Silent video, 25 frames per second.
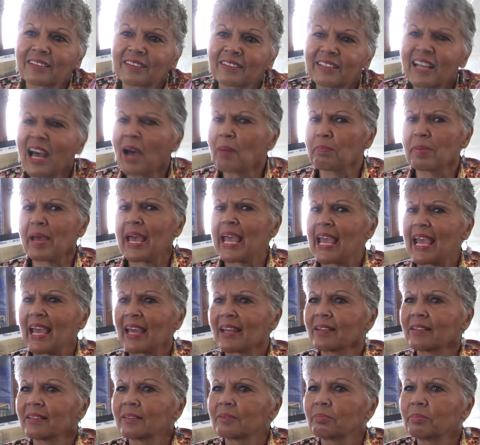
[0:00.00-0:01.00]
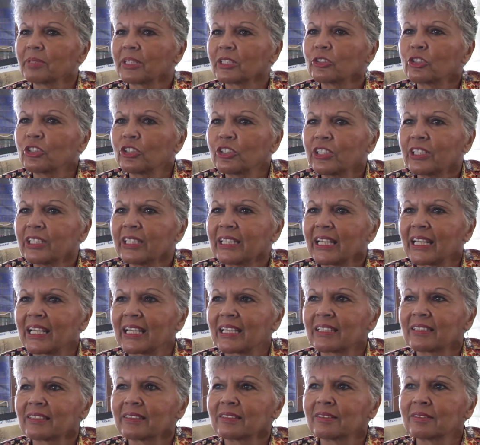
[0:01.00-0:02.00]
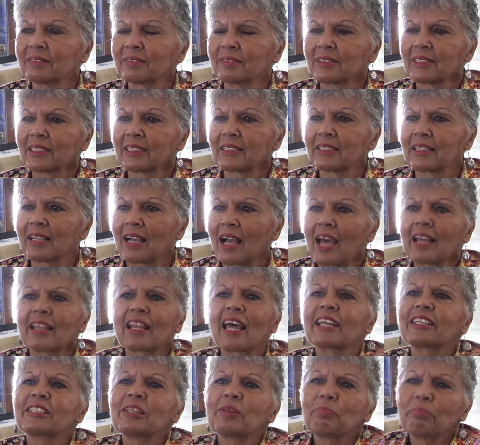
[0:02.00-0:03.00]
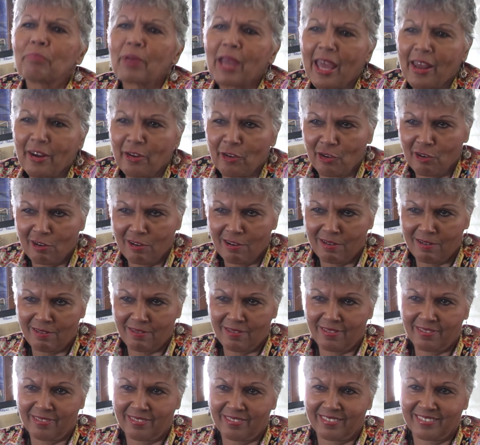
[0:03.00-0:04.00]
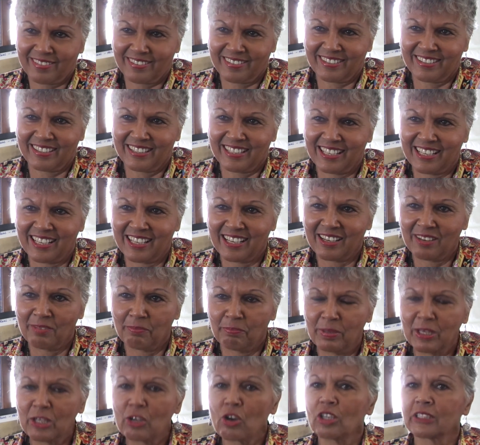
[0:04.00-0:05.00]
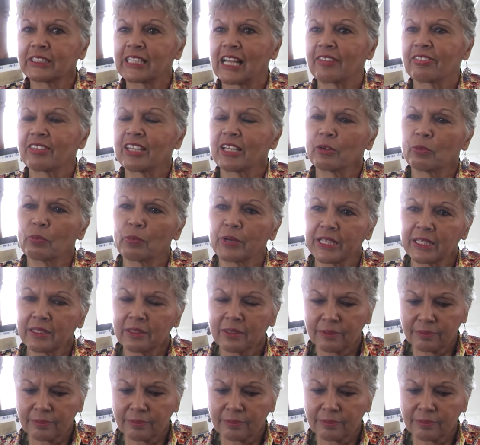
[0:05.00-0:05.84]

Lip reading: Not bad, but good, and I liked it better then, because I think we